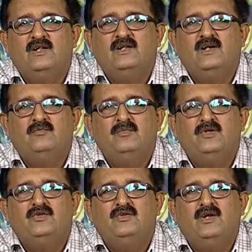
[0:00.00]
That
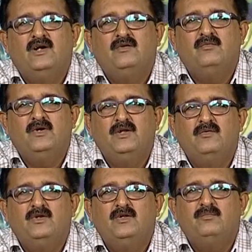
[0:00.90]
means, that
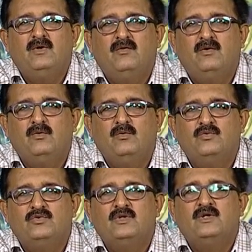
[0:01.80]
whenever the power
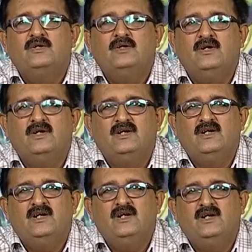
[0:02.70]
goes, the
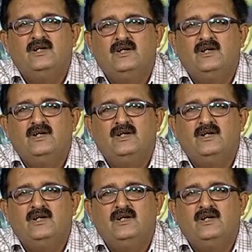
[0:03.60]
data and the